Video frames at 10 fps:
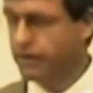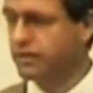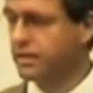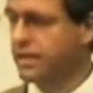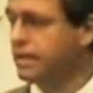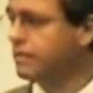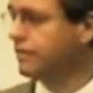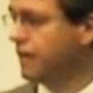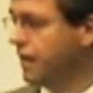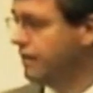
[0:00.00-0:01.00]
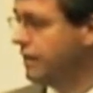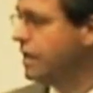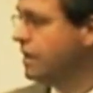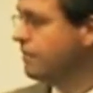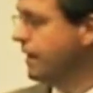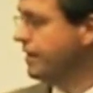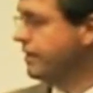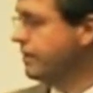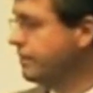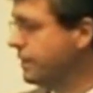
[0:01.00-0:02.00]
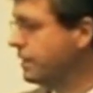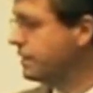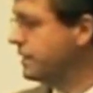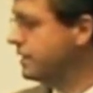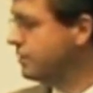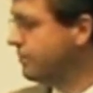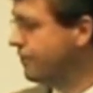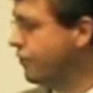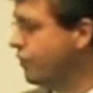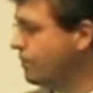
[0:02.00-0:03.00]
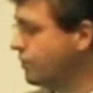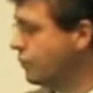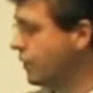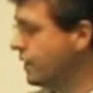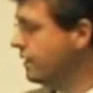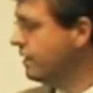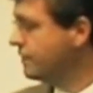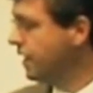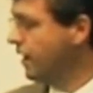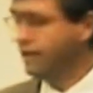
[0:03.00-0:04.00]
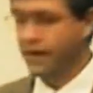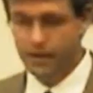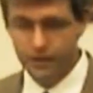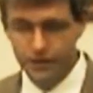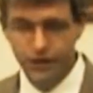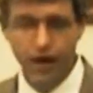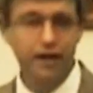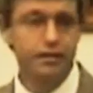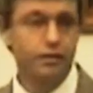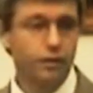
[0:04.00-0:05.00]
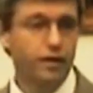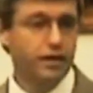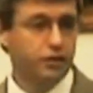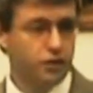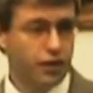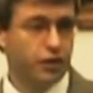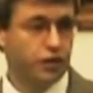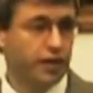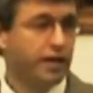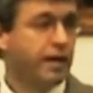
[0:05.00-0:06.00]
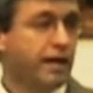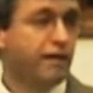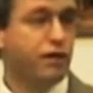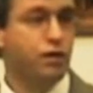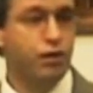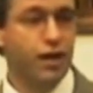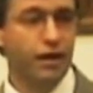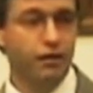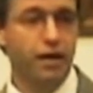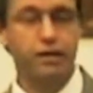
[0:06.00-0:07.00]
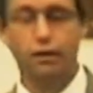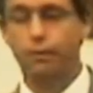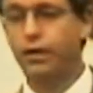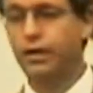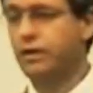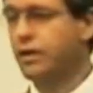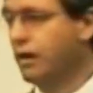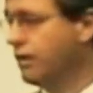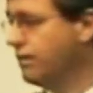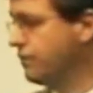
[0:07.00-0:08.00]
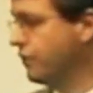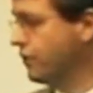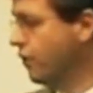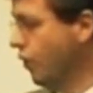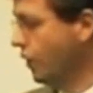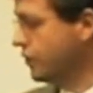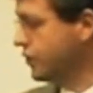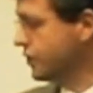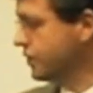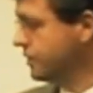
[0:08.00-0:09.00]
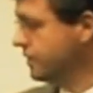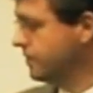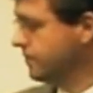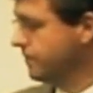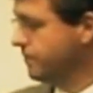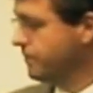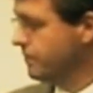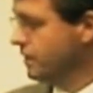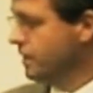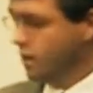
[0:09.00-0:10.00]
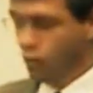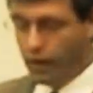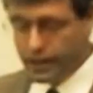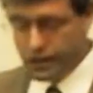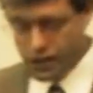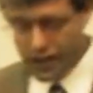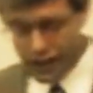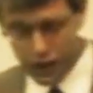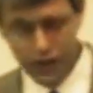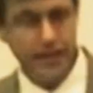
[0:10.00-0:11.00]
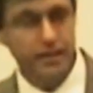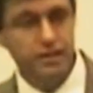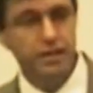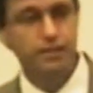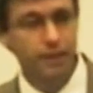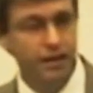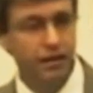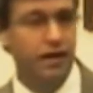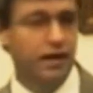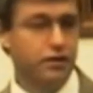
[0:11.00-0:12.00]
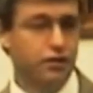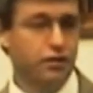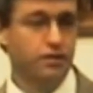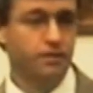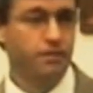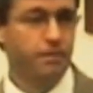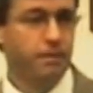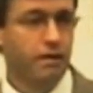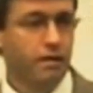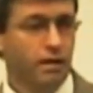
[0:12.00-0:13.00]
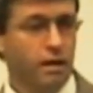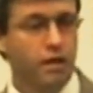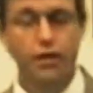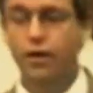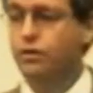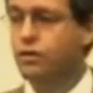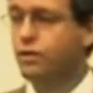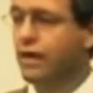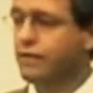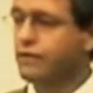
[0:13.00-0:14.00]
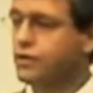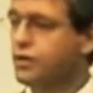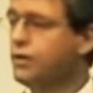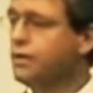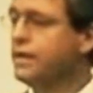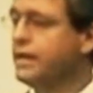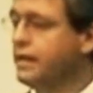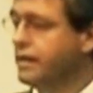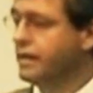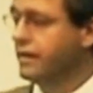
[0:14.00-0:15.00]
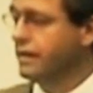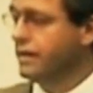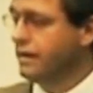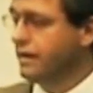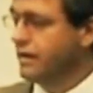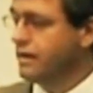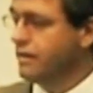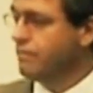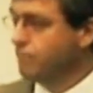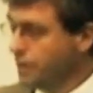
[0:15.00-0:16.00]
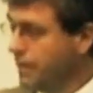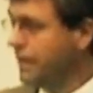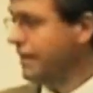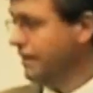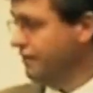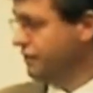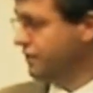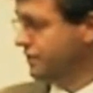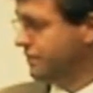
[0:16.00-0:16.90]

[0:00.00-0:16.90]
into the kingdom of heaven by their ability to perform the will of God. That is not what he's teaching. If you think that, you're putting the cart before the horse. What he's teaching is simply this. Those who have truly believed